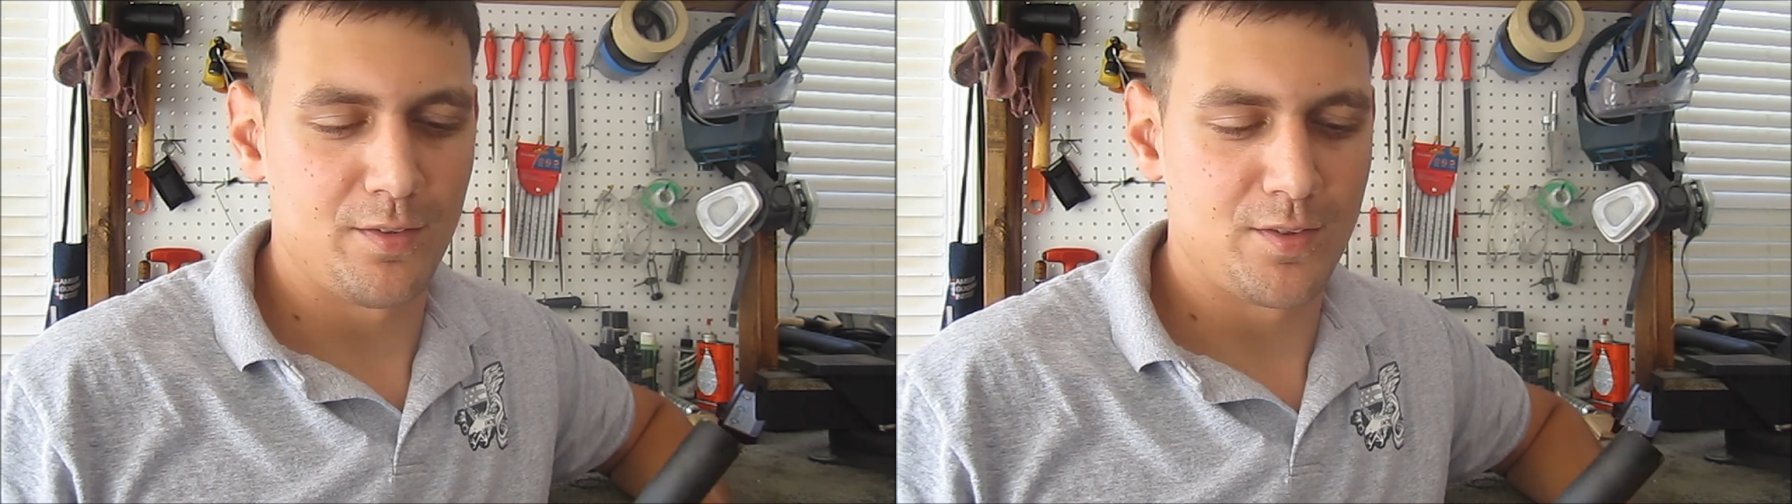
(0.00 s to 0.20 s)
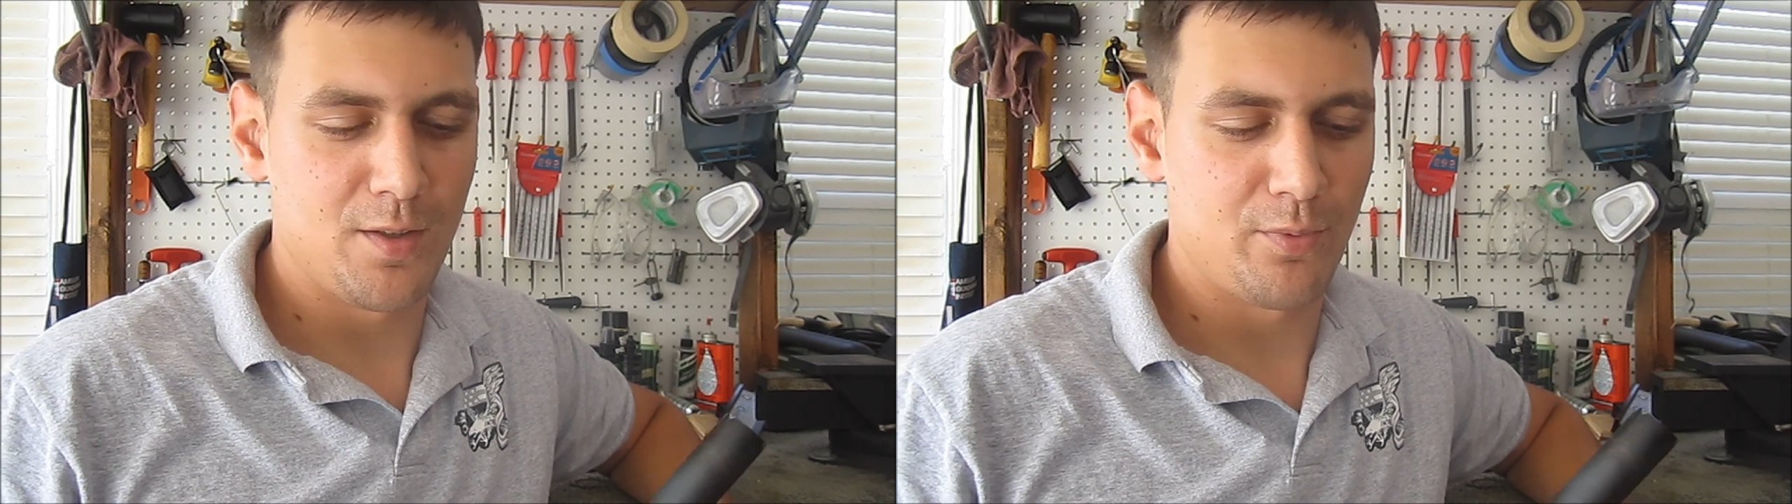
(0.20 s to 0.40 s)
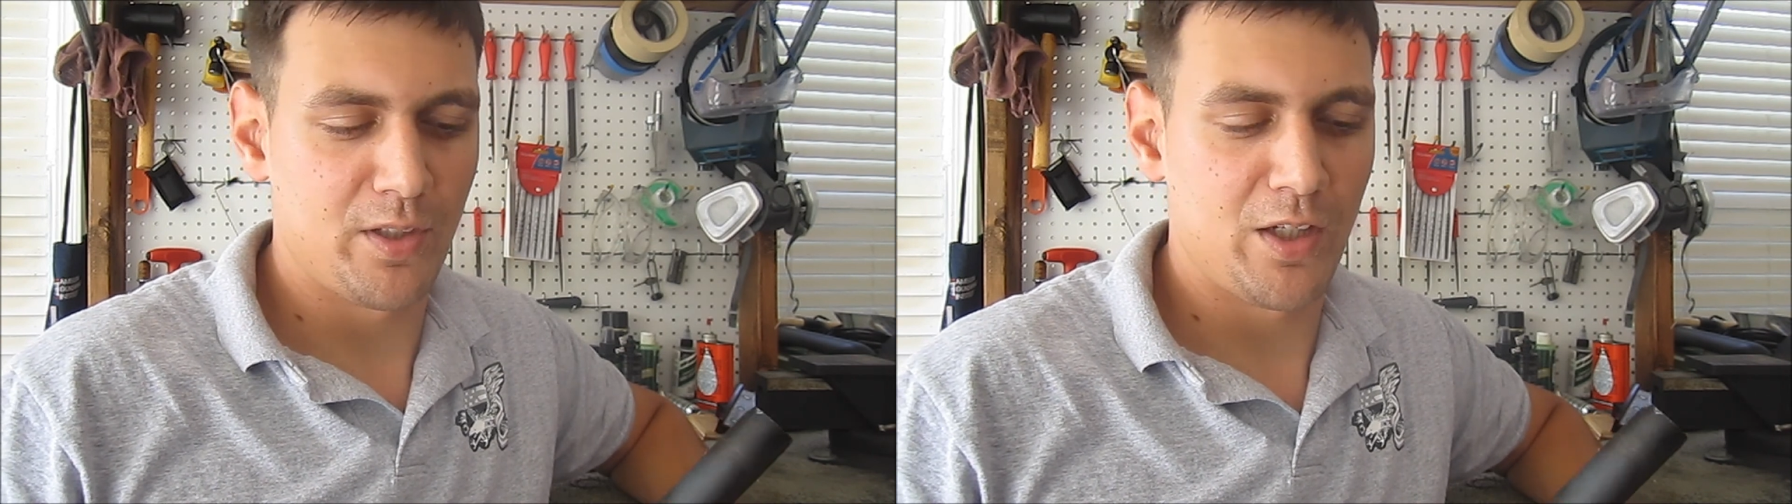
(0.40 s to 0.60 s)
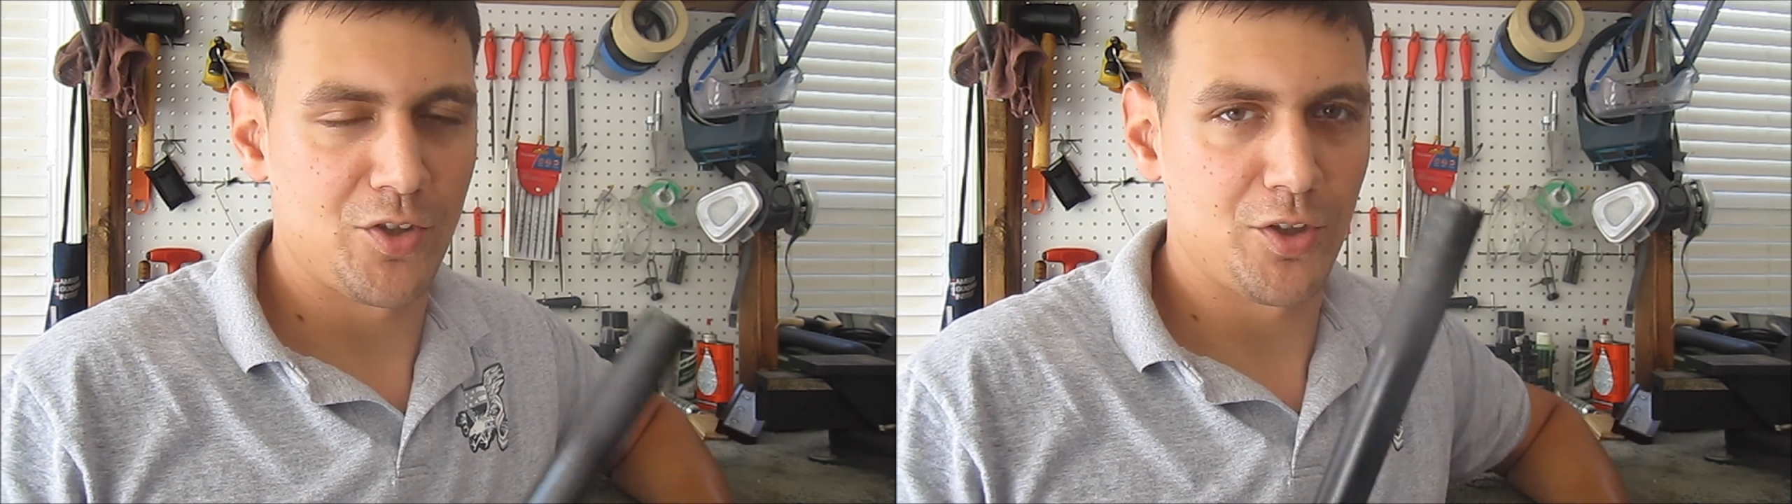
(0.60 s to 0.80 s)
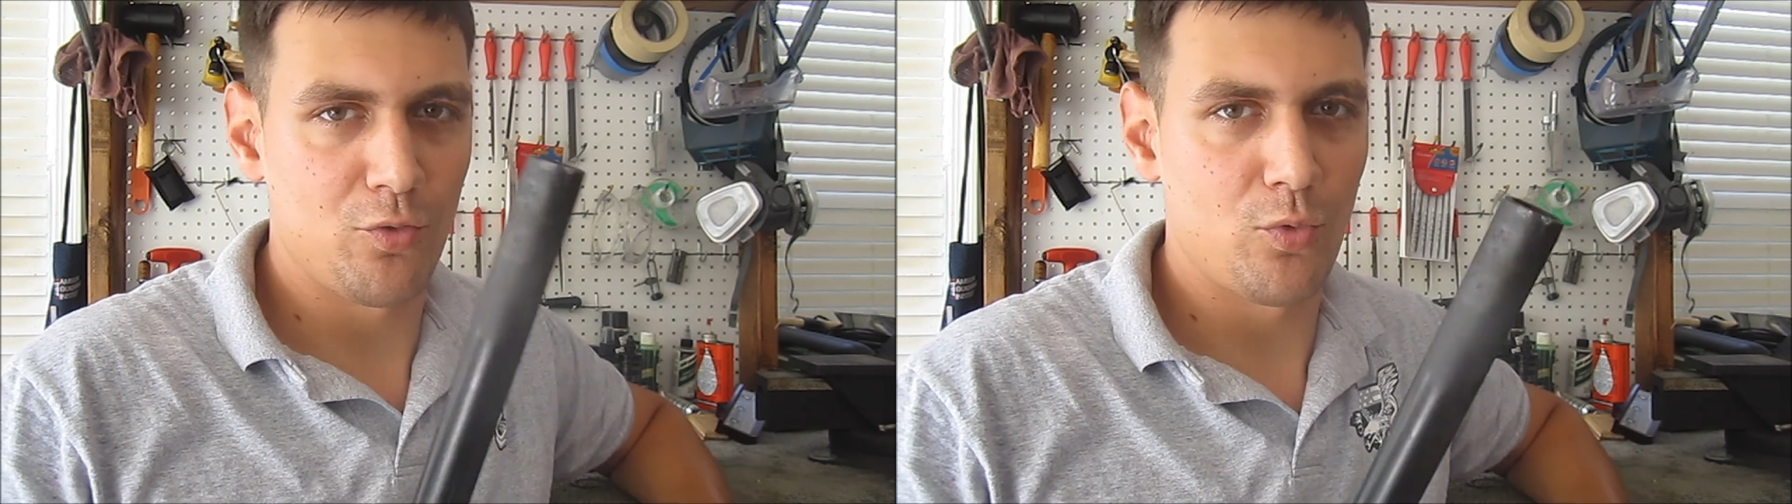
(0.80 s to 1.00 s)
to see if it
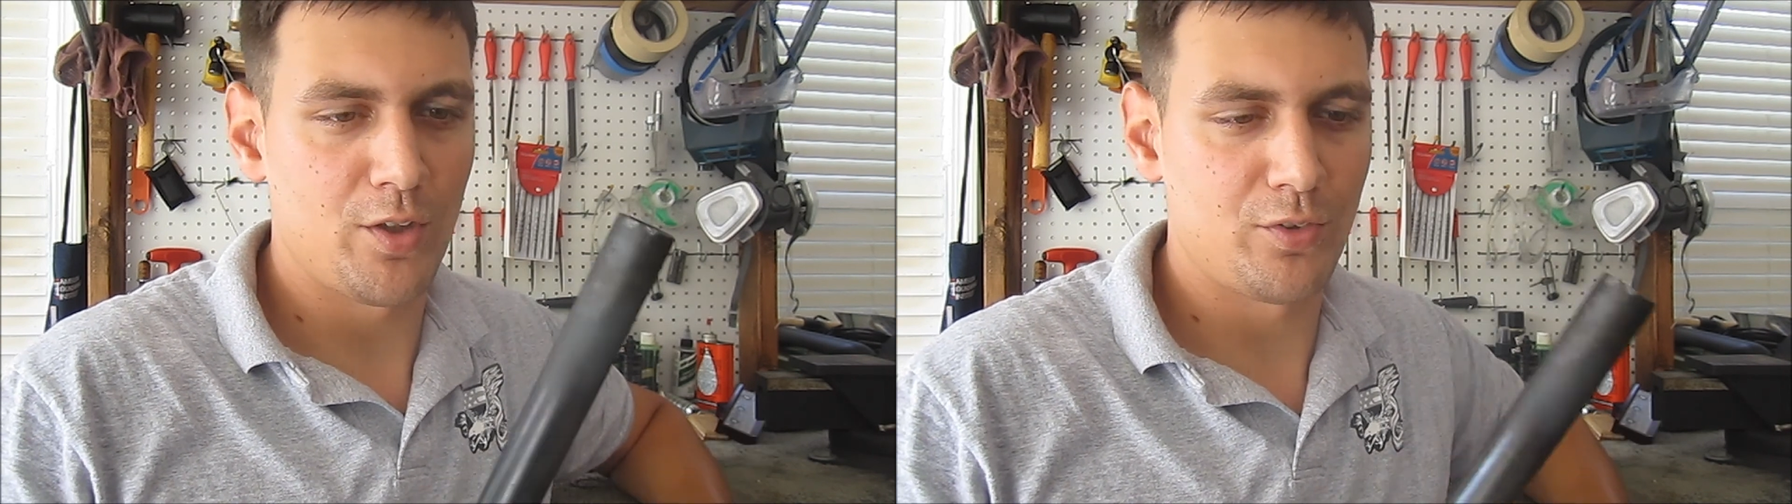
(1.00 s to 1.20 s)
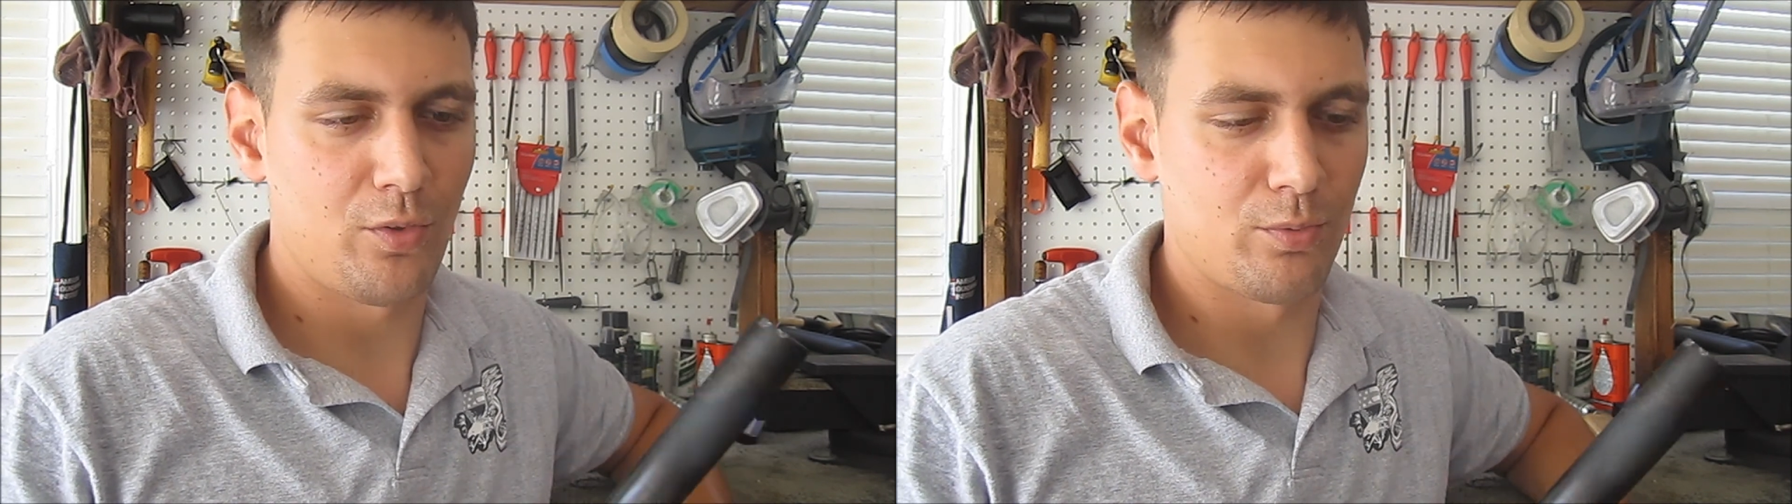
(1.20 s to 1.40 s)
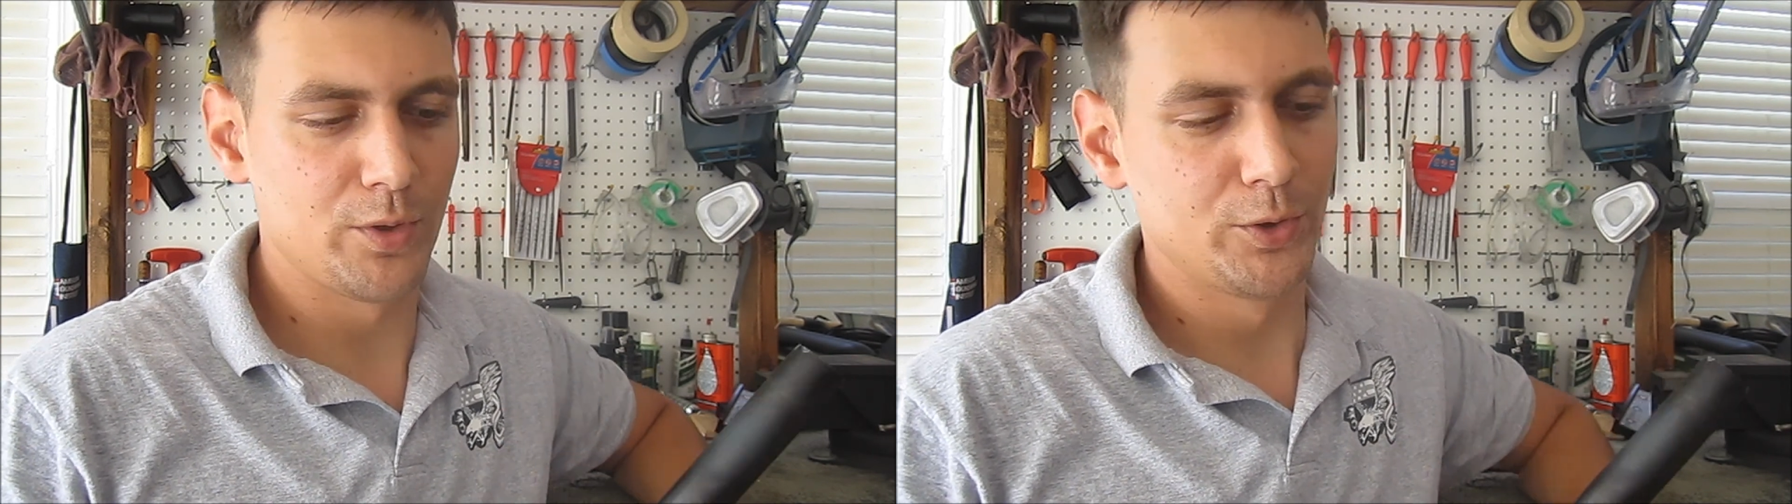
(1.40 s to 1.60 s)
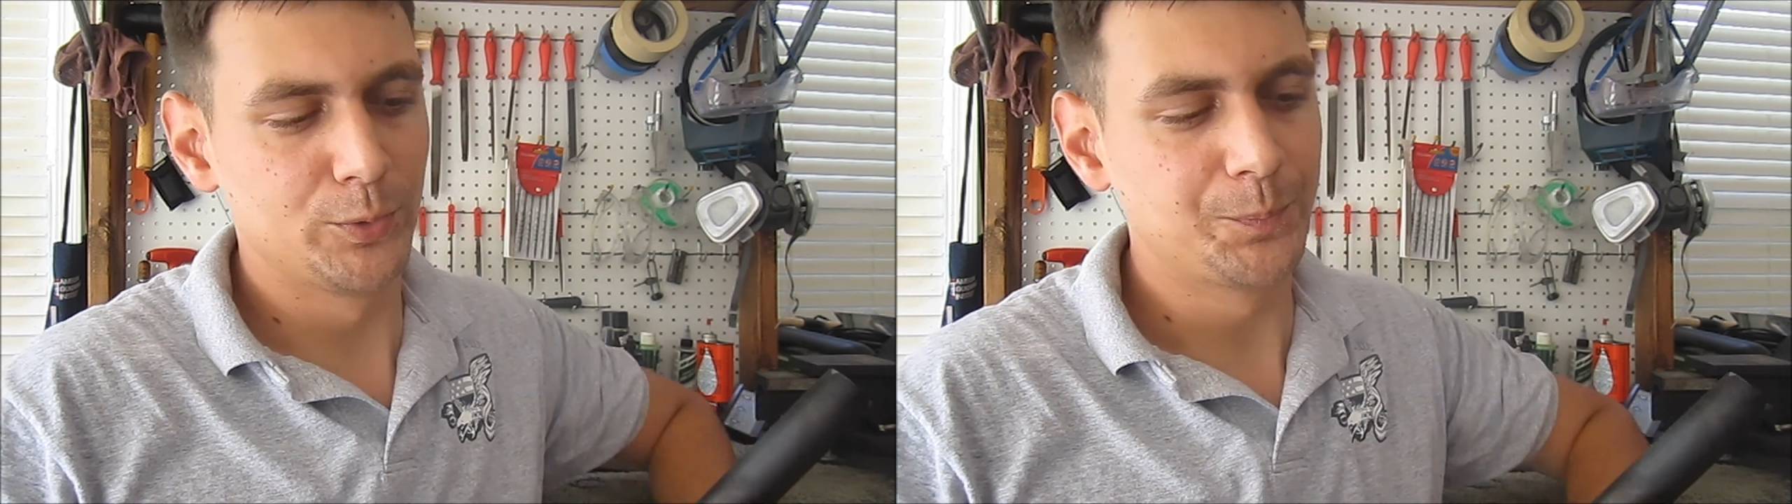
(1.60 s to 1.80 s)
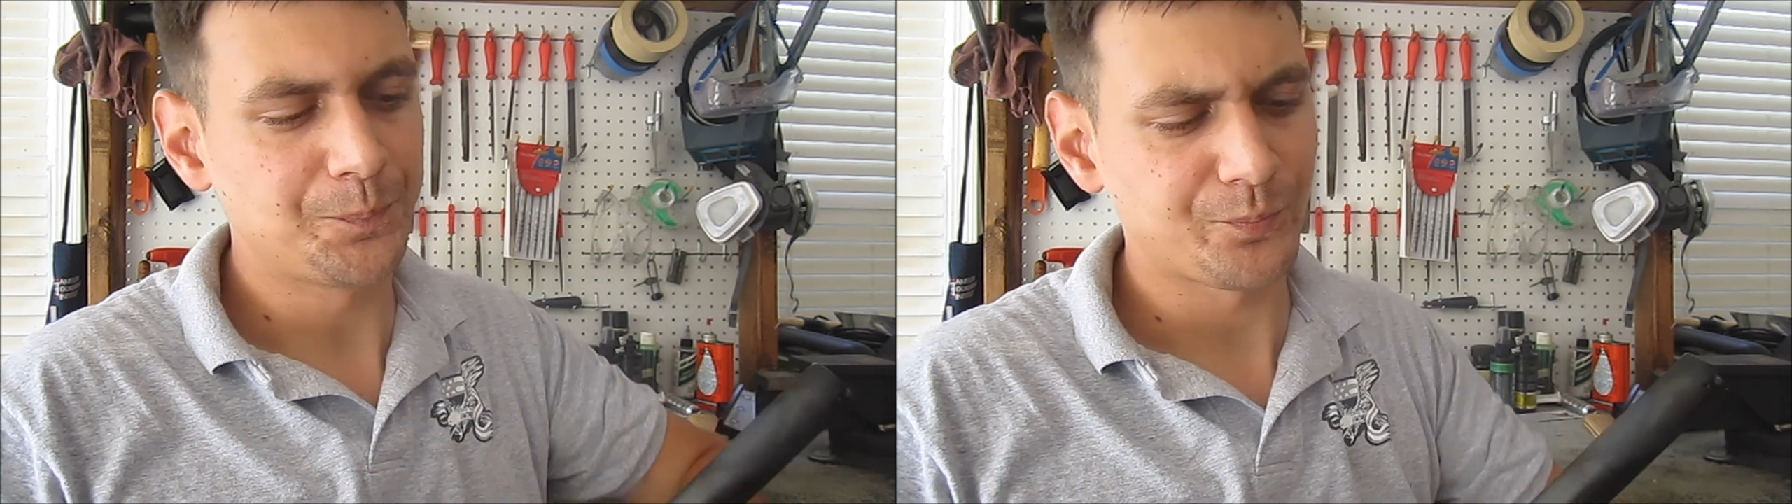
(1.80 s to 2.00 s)
actually rusts
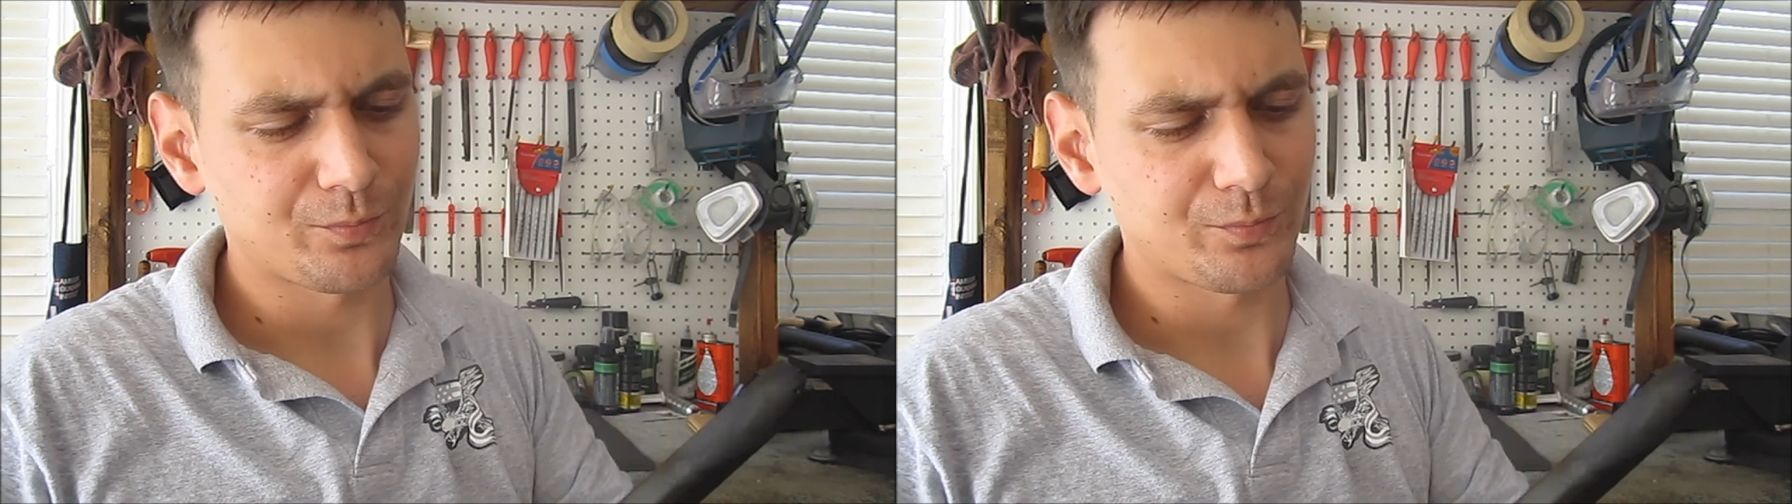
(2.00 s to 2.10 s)
through